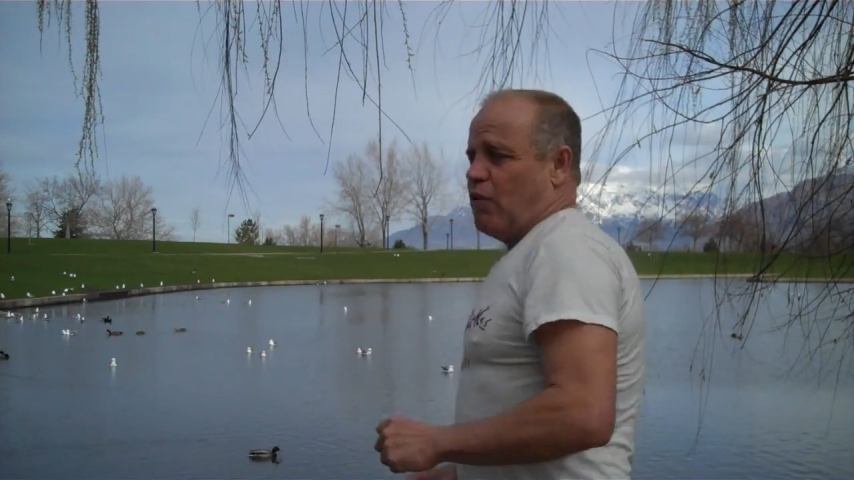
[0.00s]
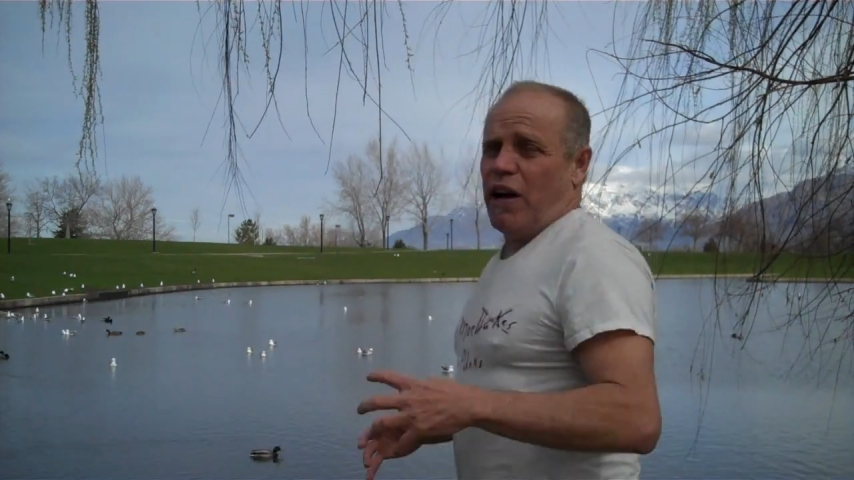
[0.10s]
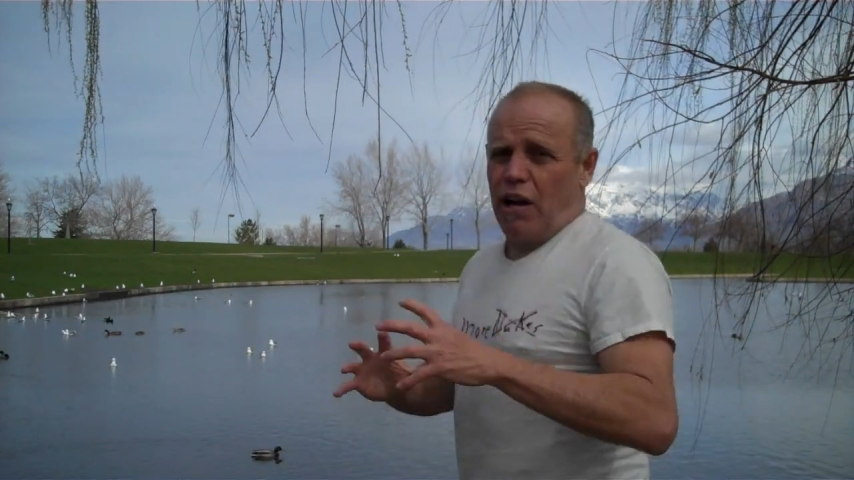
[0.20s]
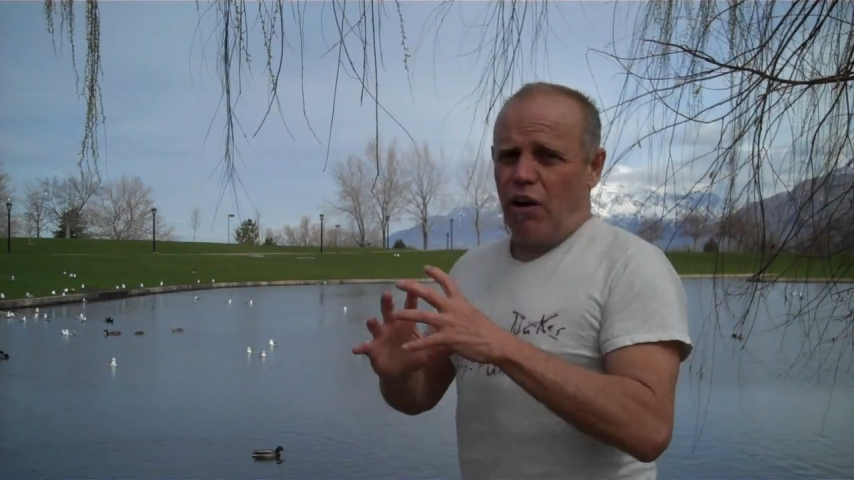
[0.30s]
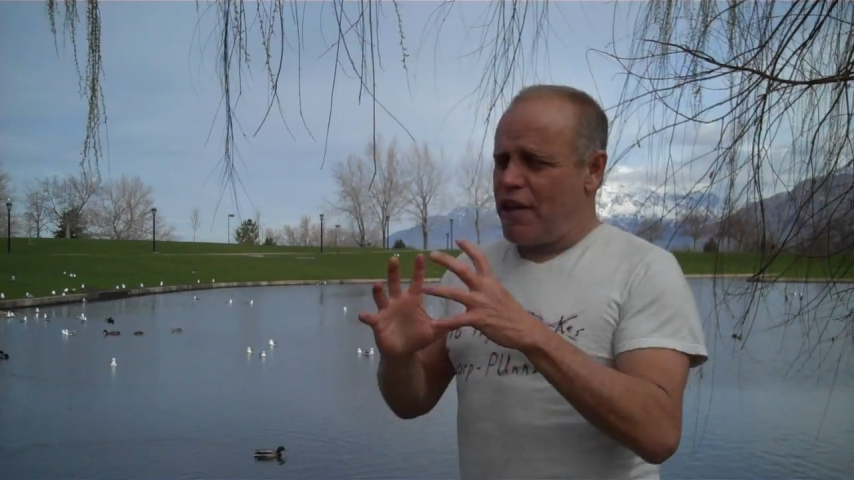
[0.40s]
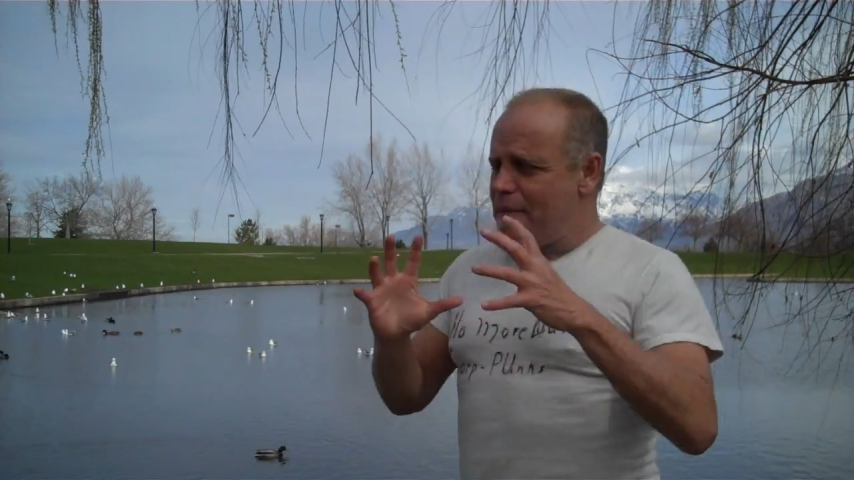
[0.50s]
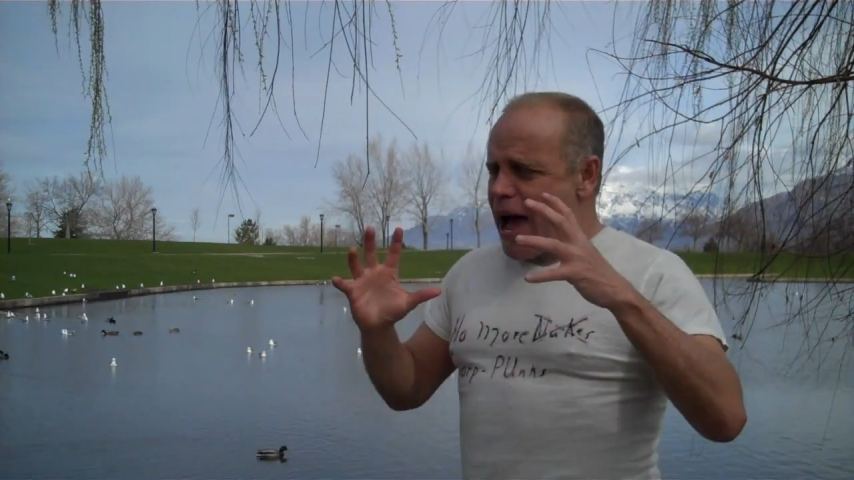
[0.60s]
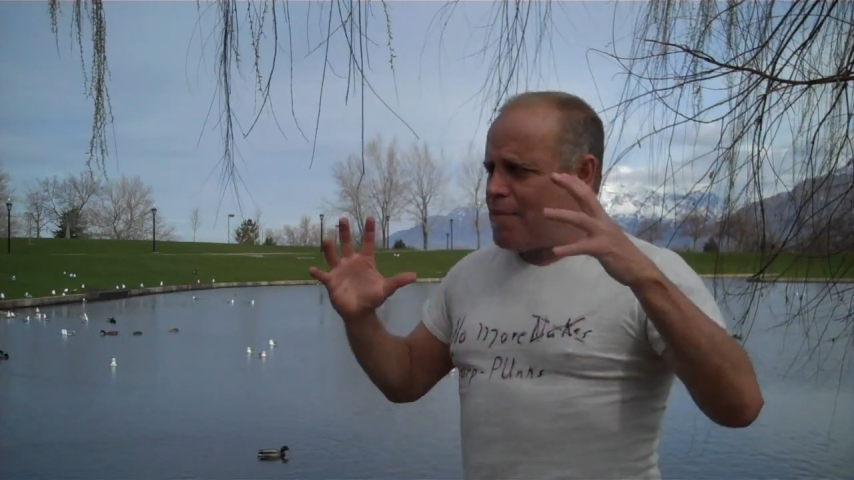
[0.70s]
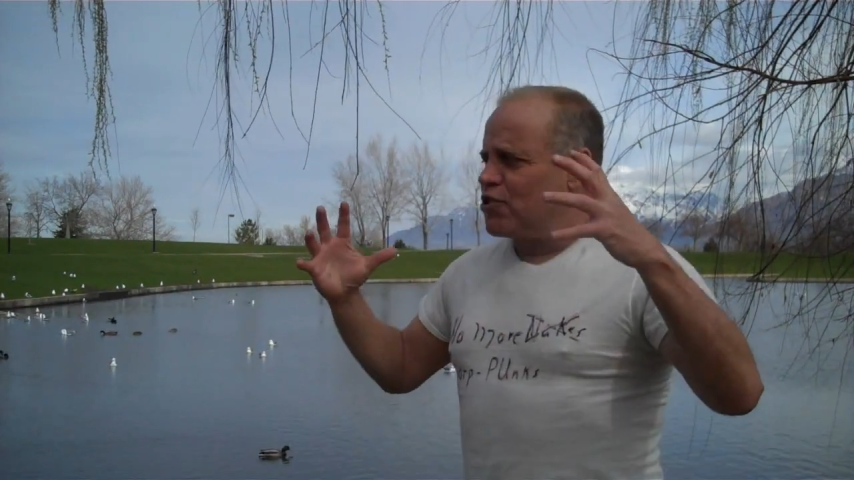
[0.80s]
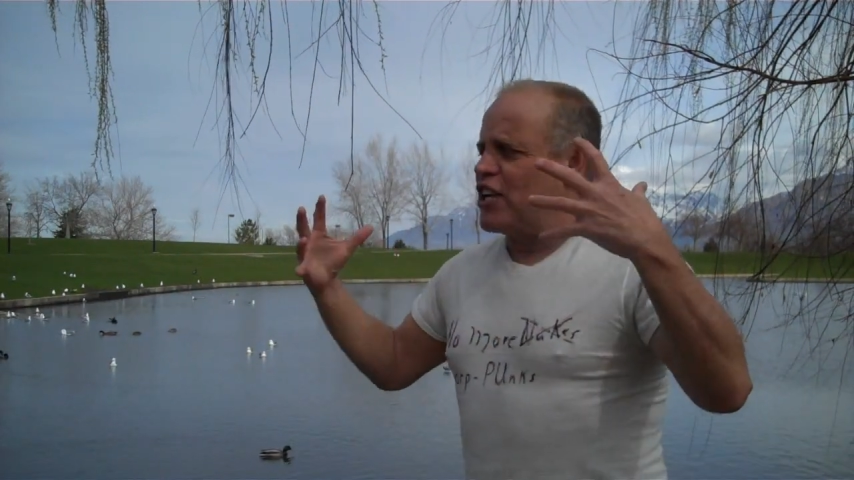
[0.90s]
eat, well, you know, the
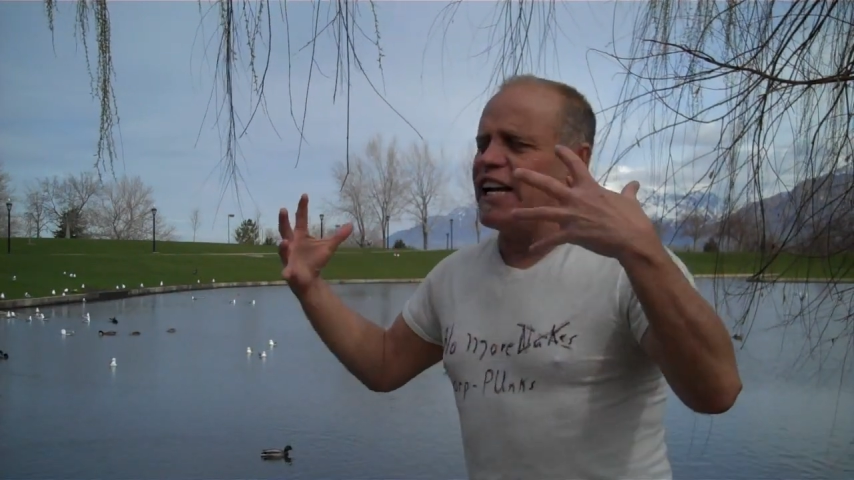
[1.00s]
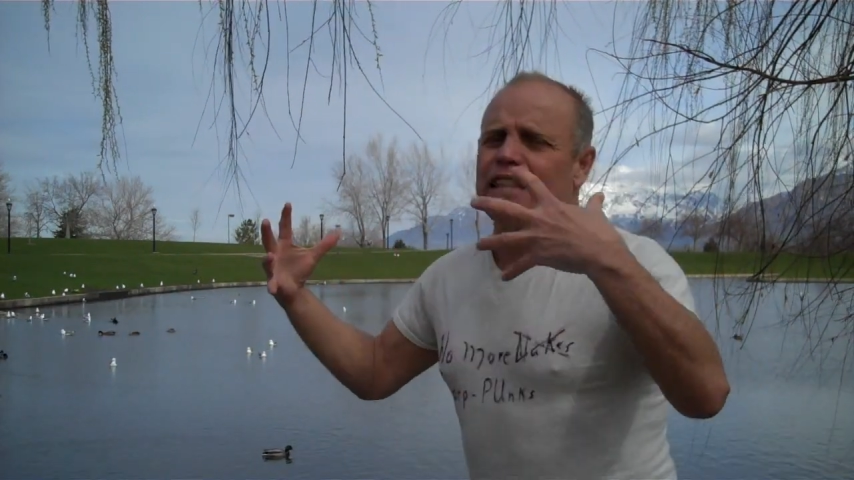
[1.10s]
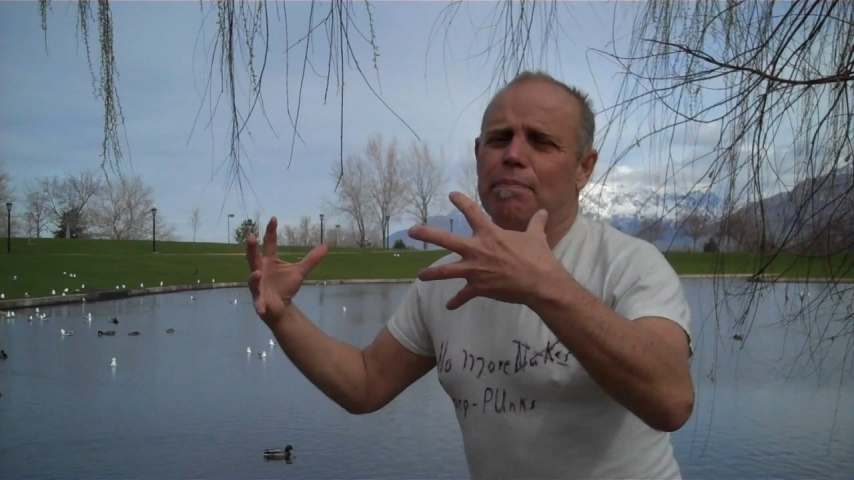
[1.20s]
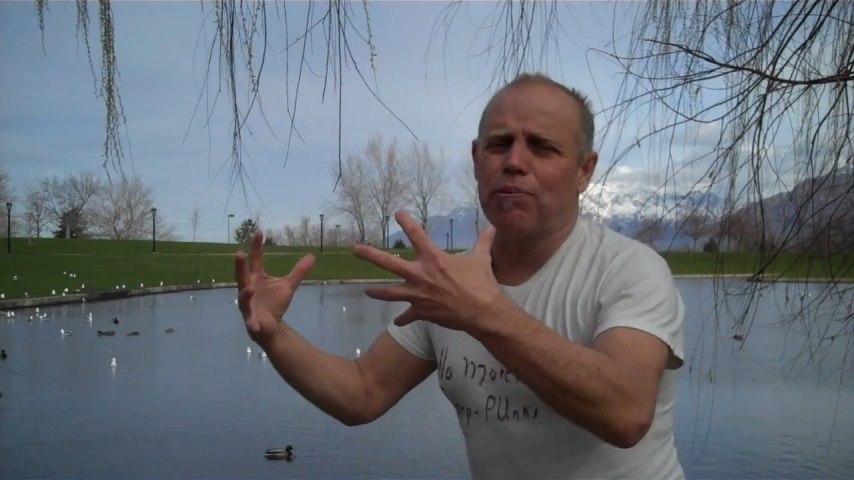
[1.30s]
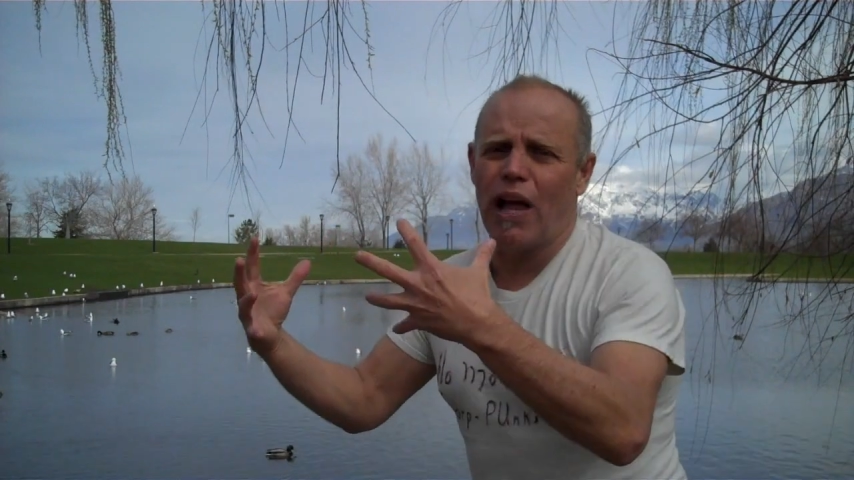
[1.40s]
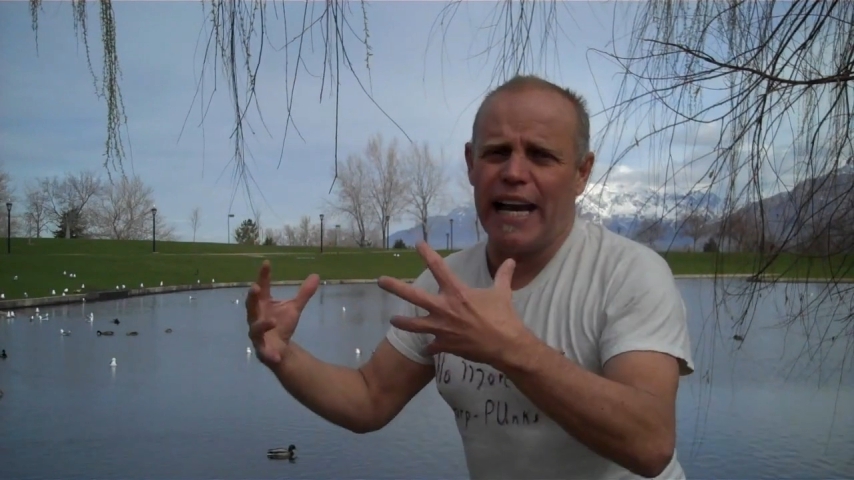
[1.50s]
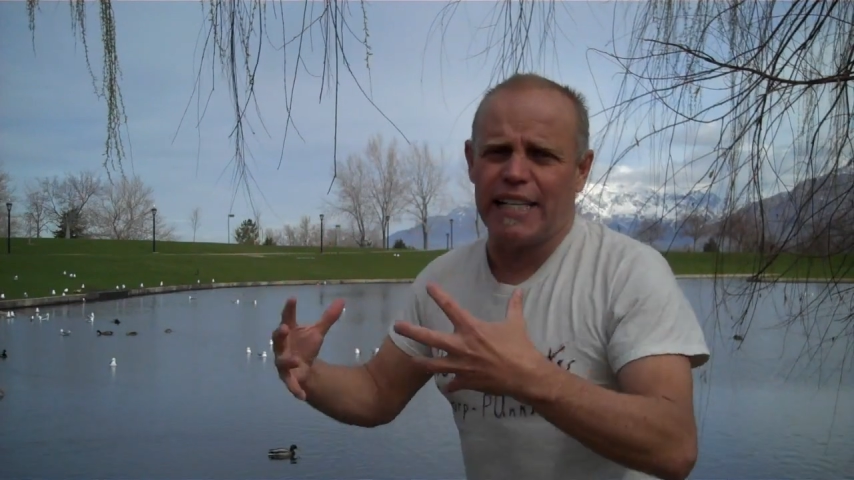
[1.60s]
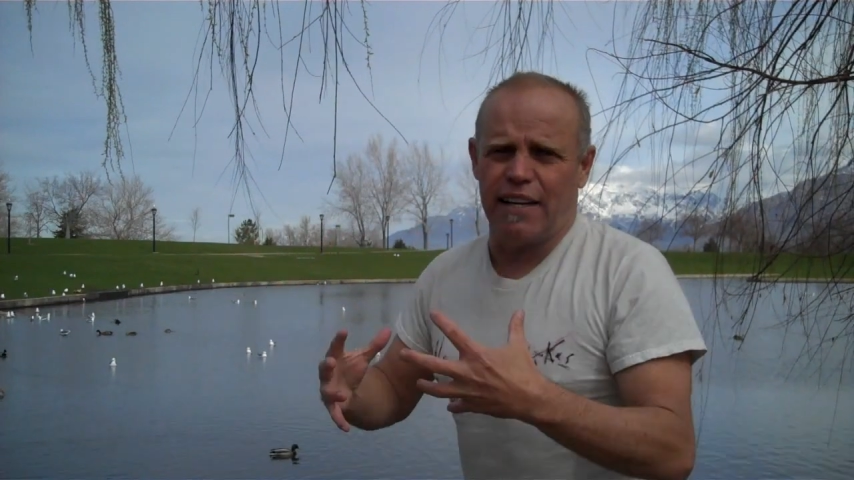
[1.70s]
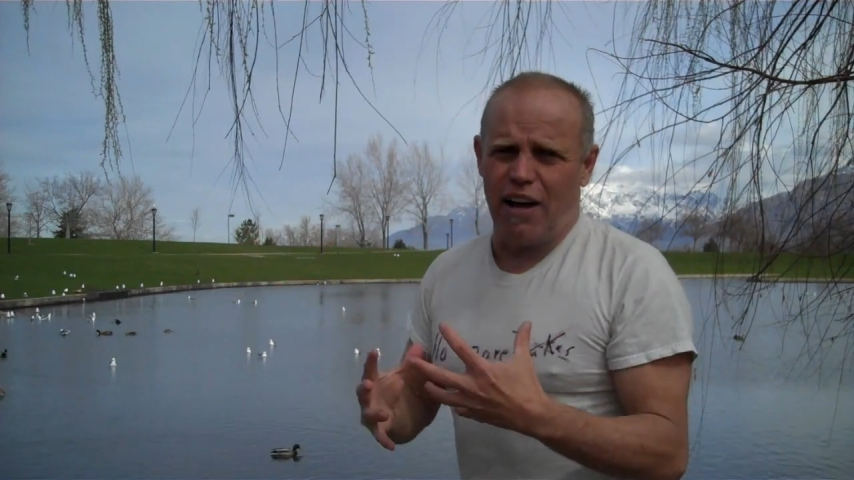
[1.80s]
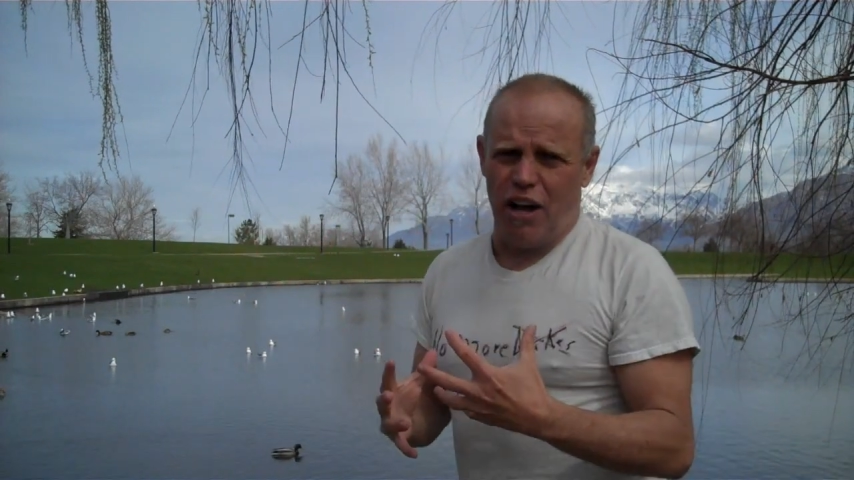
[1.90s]
mammals eating the
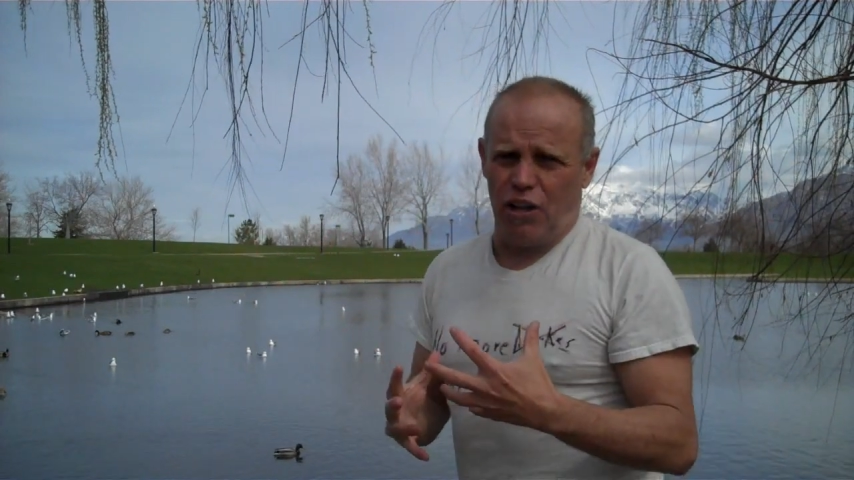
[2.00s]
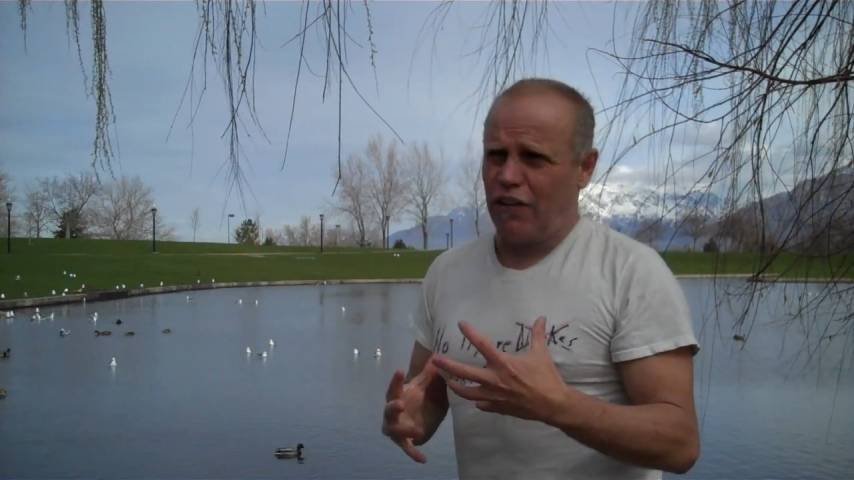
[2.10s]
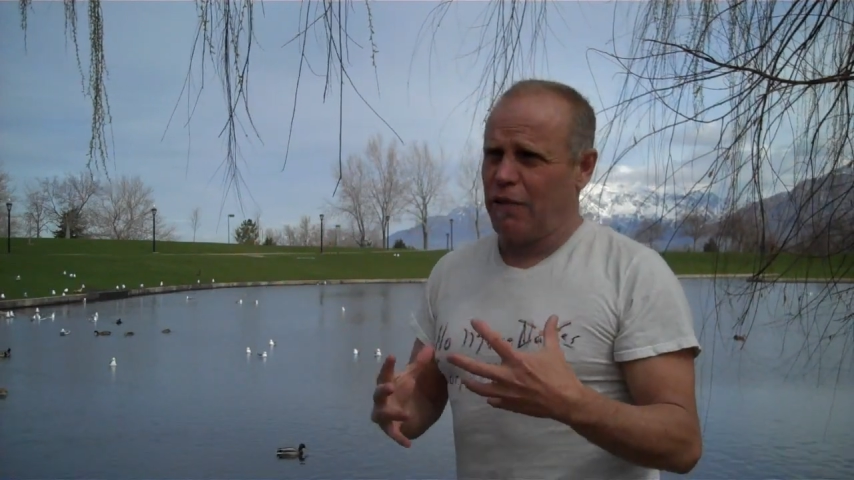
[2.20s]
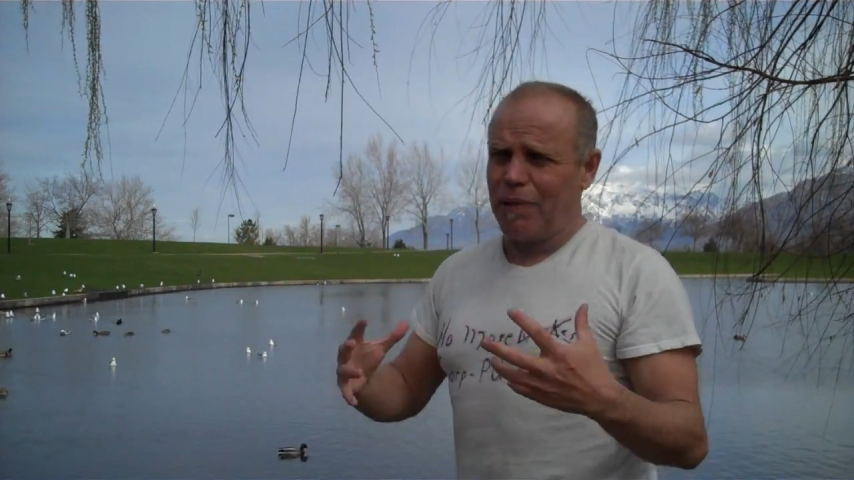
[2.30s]
plankton all over.